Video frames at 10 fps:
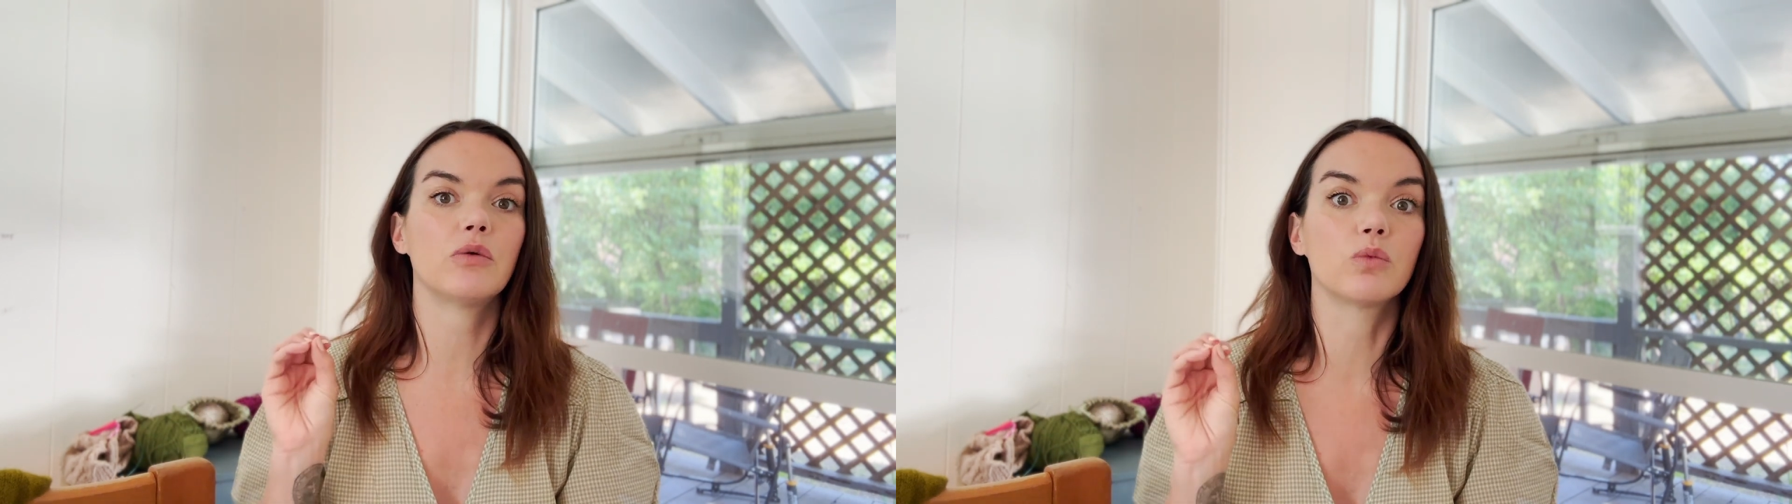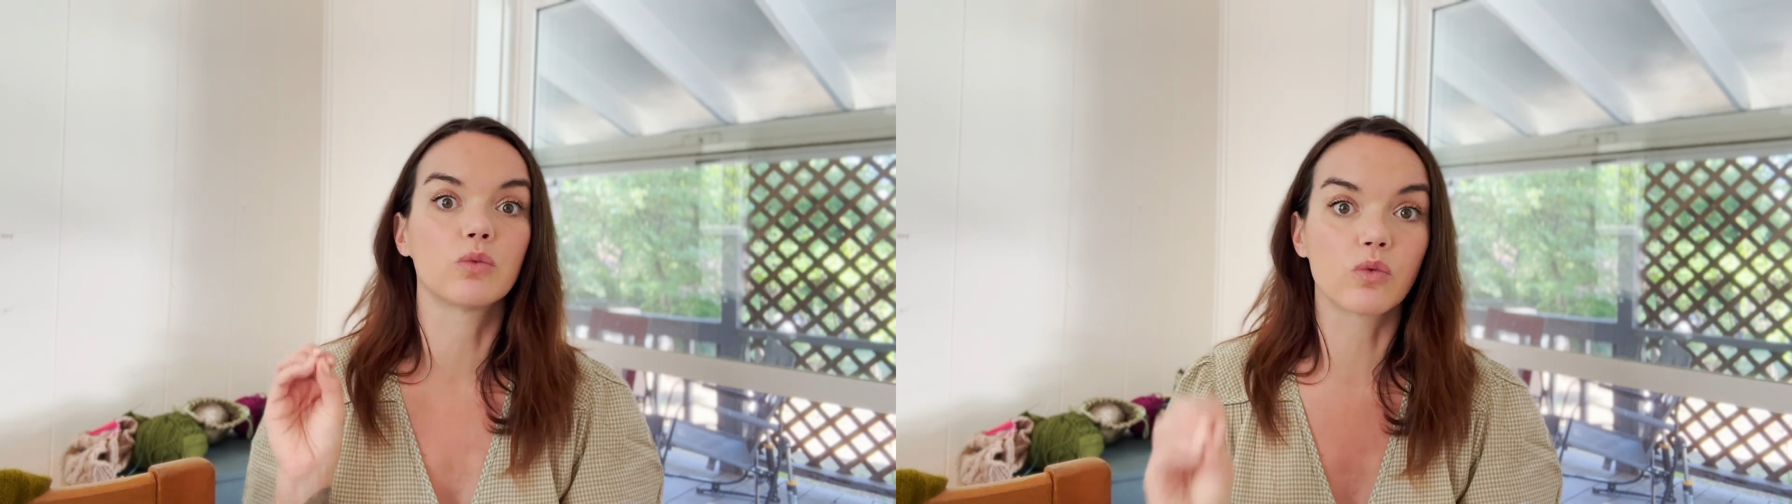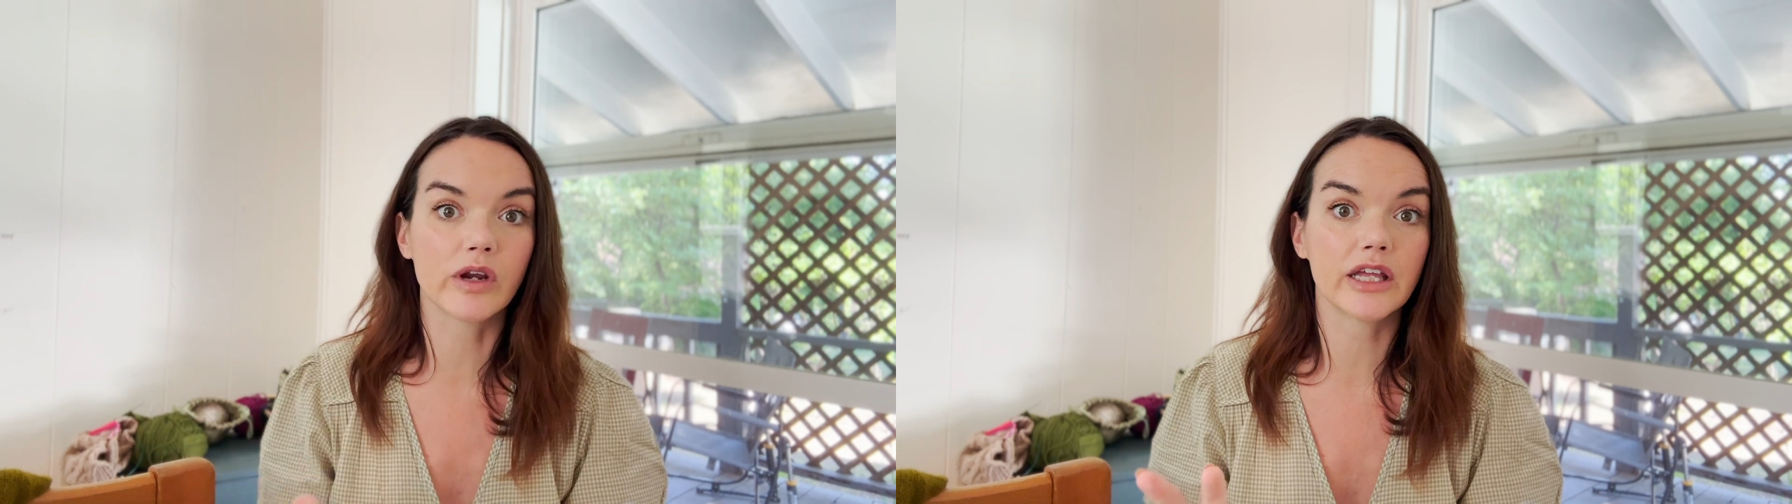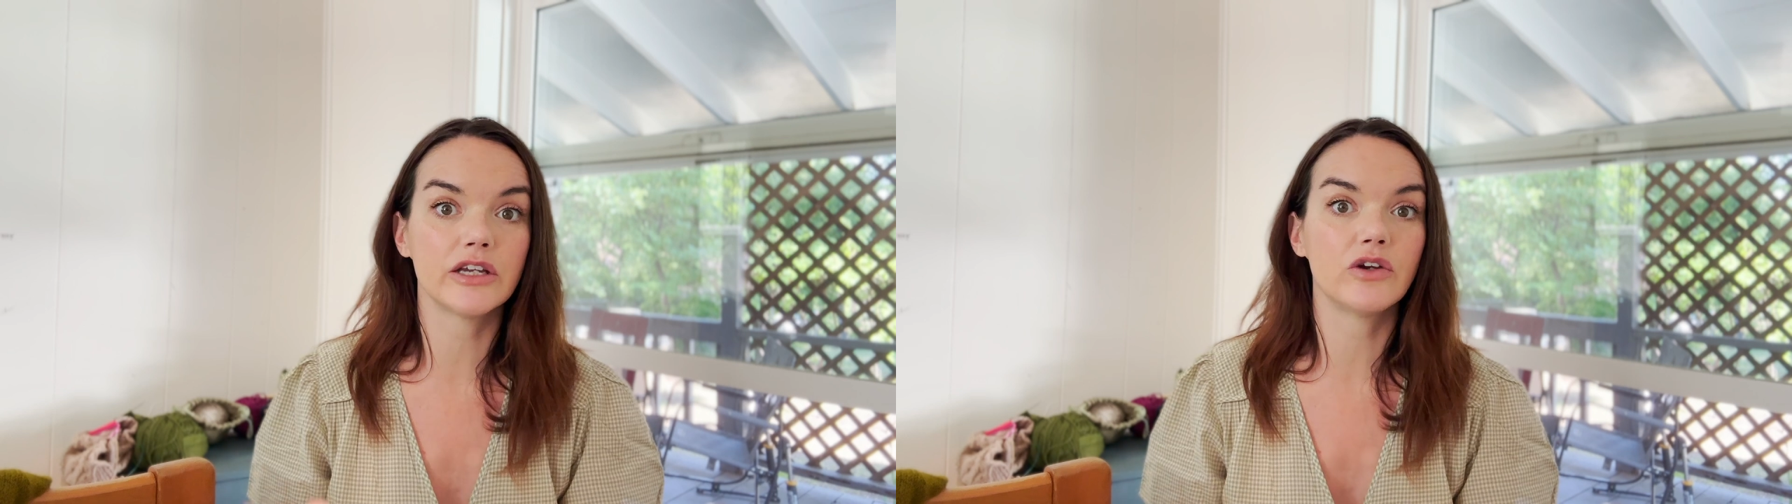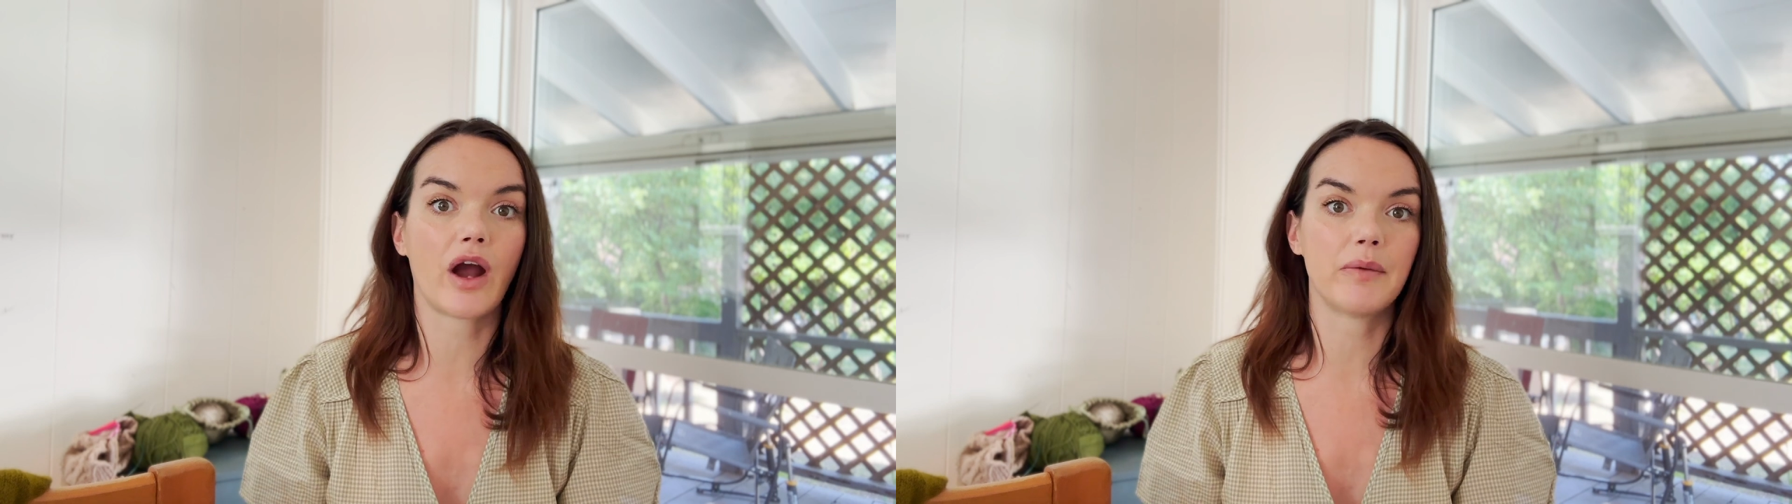really
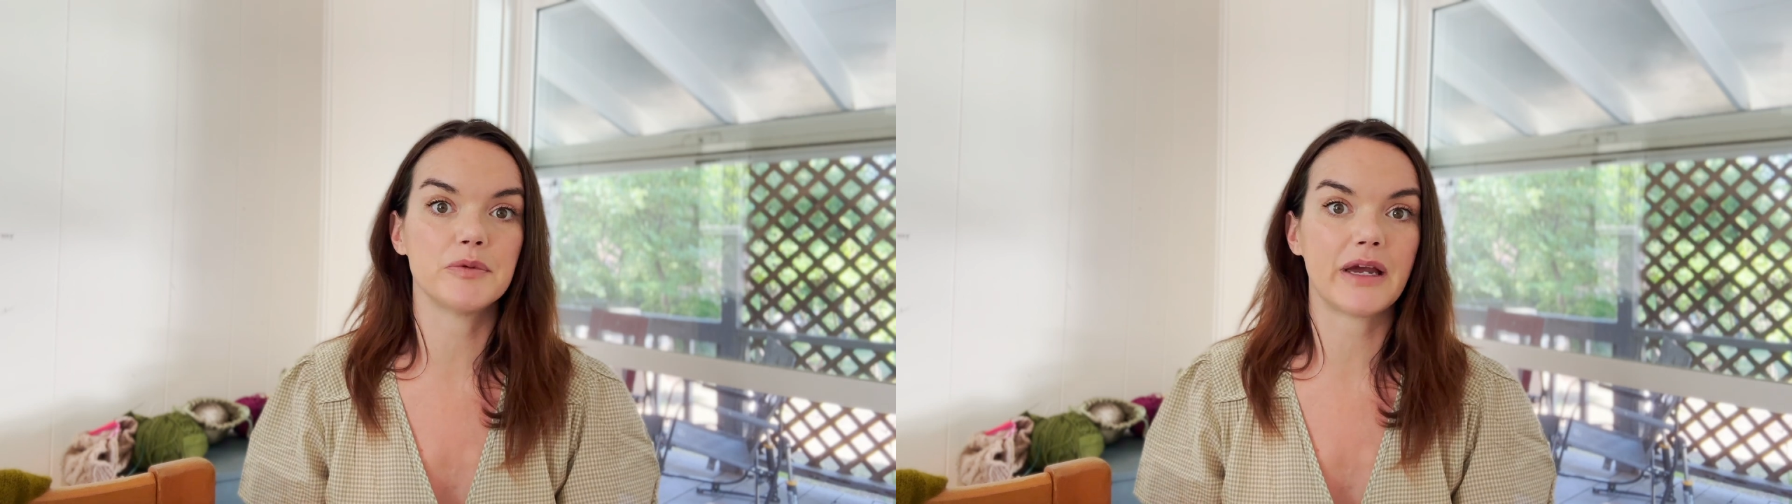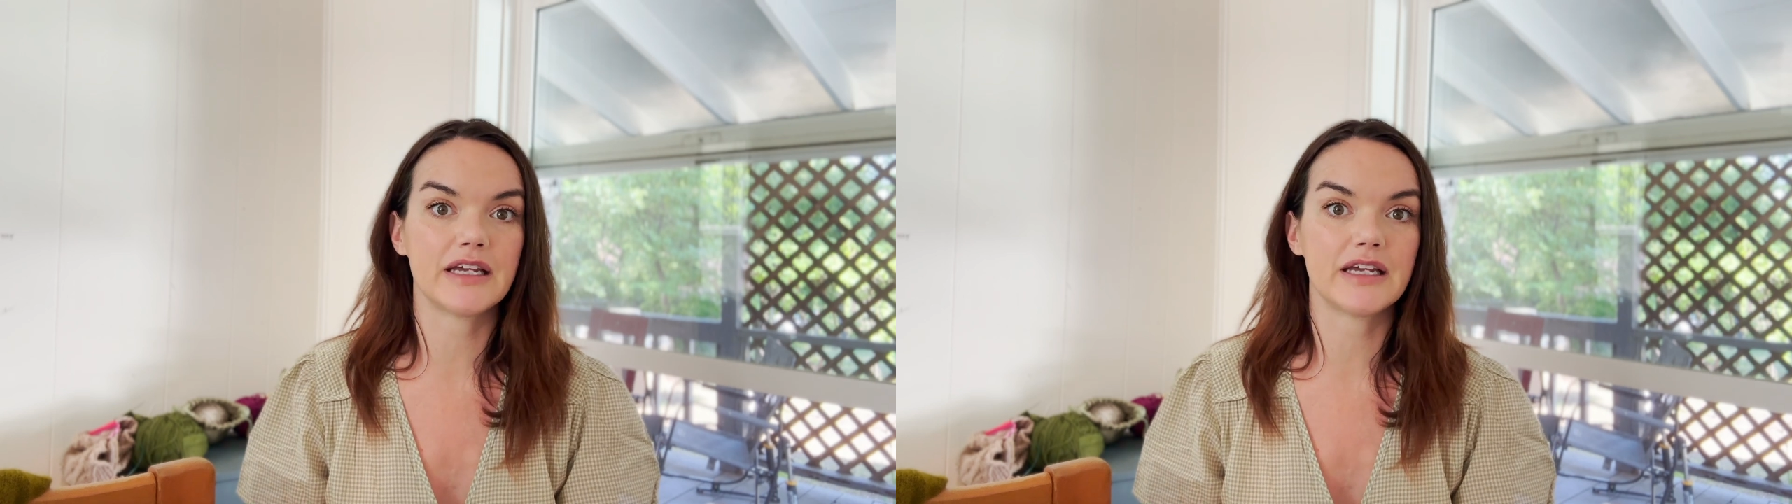grabbed my